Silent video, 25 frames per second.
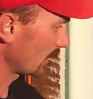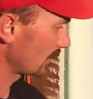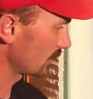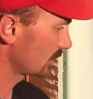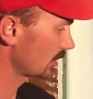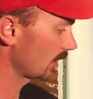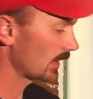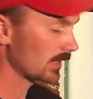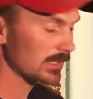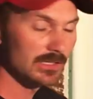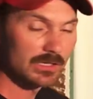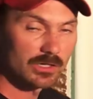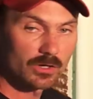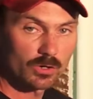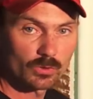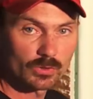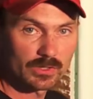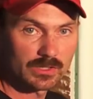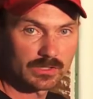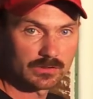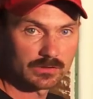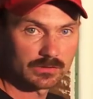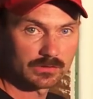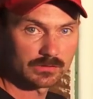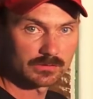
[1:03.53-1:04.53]
by second
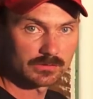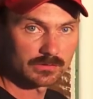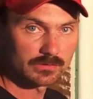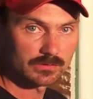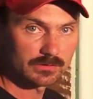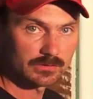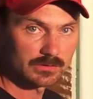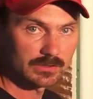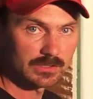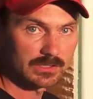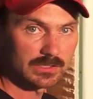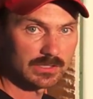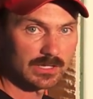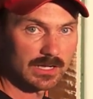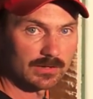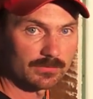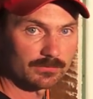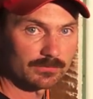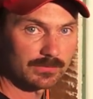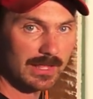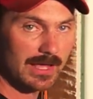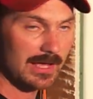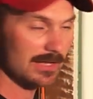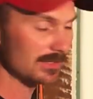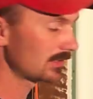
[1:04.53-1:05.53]
coating the uh,
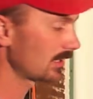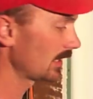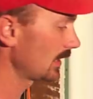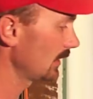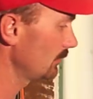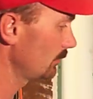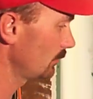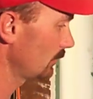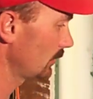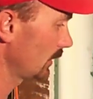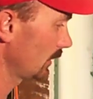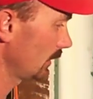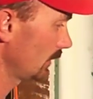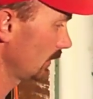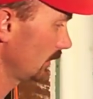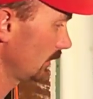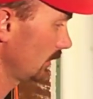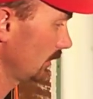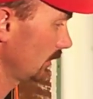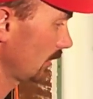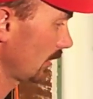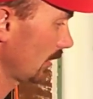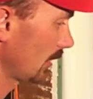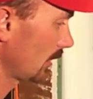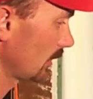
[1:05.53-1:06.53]
flat taped
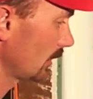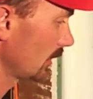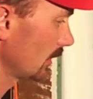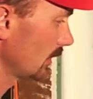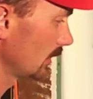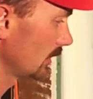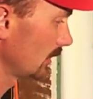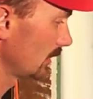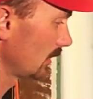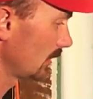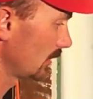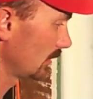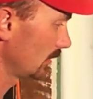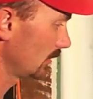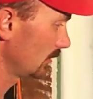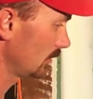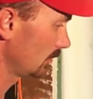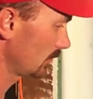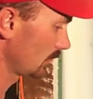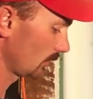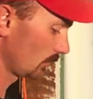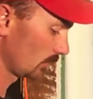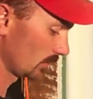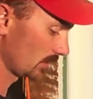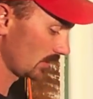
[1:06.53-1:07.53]
area in the,
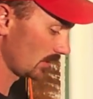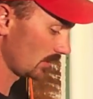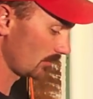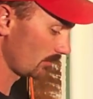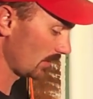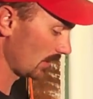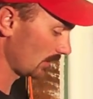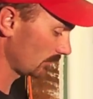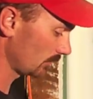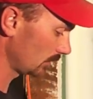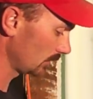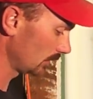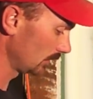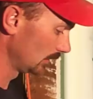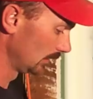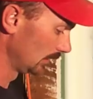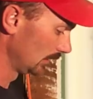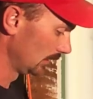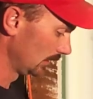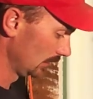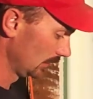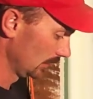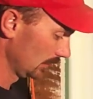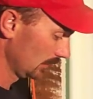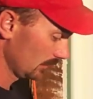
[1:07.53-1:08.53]
that was in a bevel.
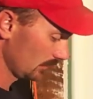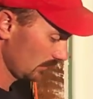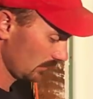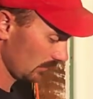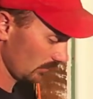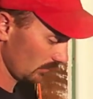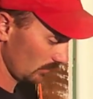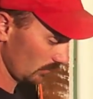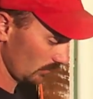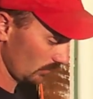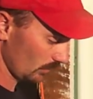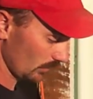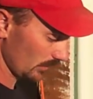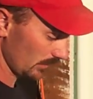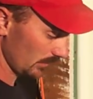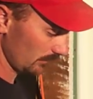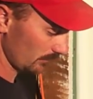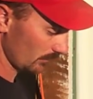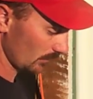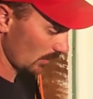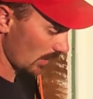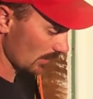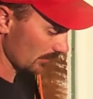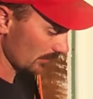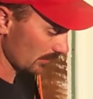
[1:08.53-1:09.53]
So
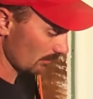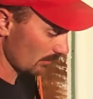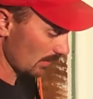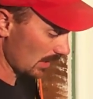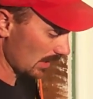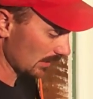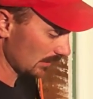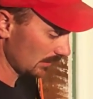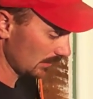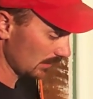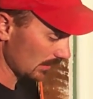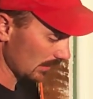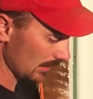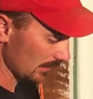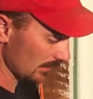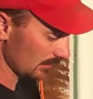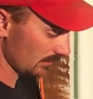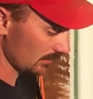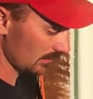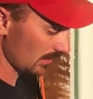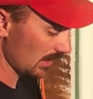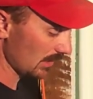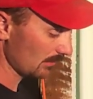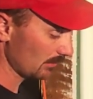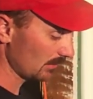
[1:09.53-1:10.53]
we've got the mud, uh,
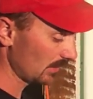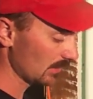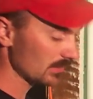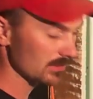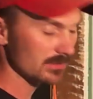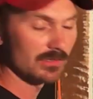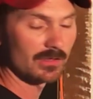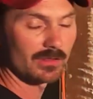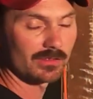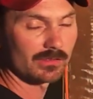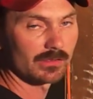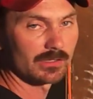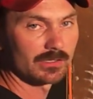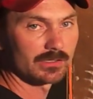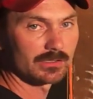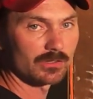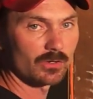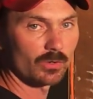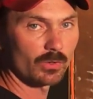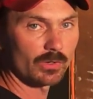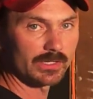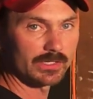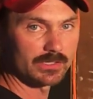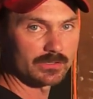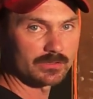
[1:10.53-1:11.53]
this time it isn't thin
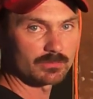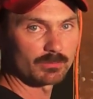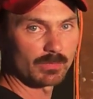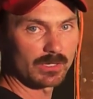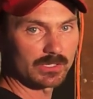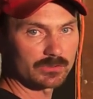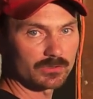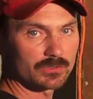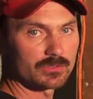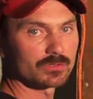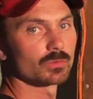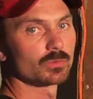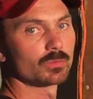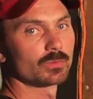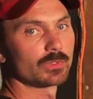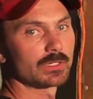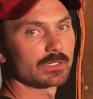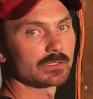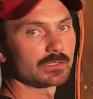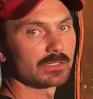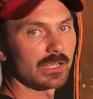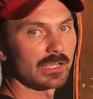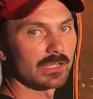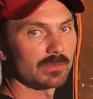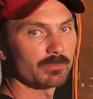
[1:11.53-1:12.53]
quite as much as when we
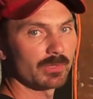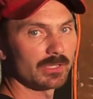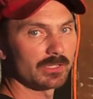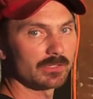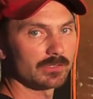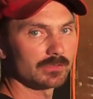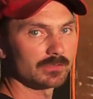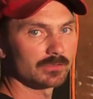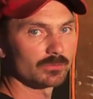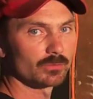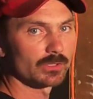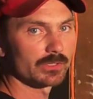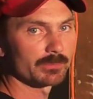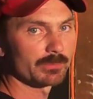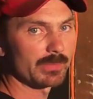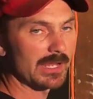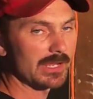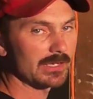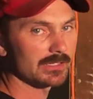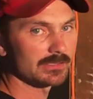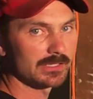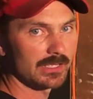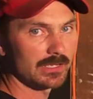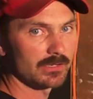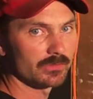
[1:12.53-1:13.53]
were taping. We're
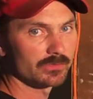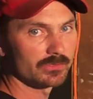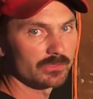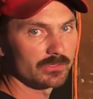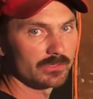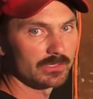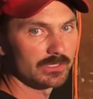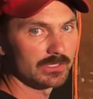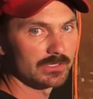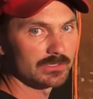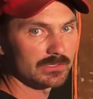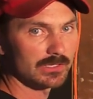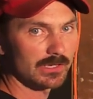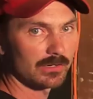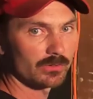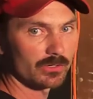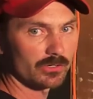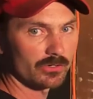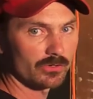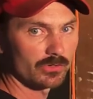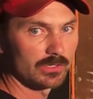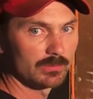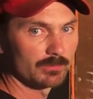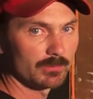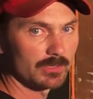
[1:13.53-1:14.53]
back down to the sour
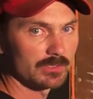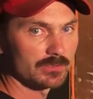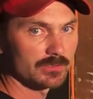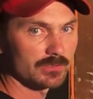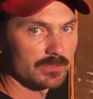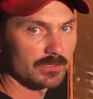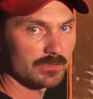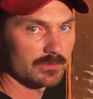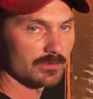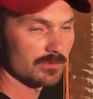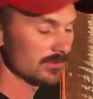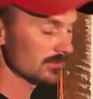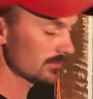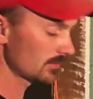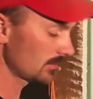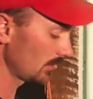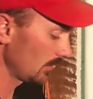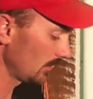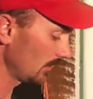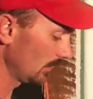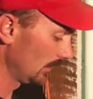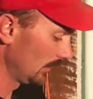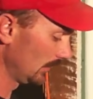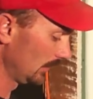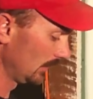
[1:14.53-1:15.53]
cream
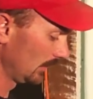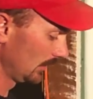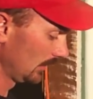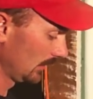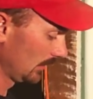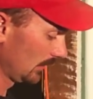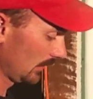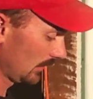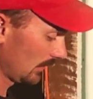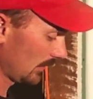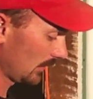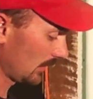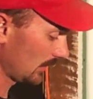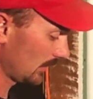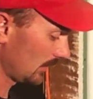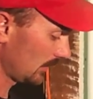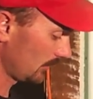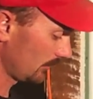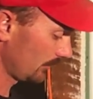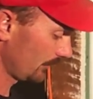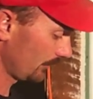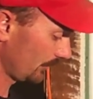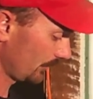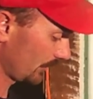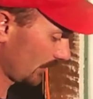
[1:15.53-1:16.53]
consistency.
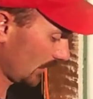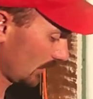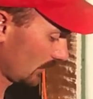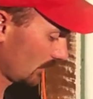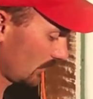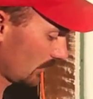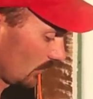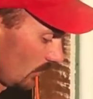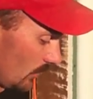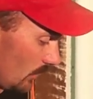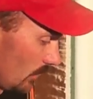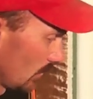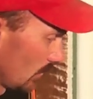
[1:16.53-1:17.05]
Um, so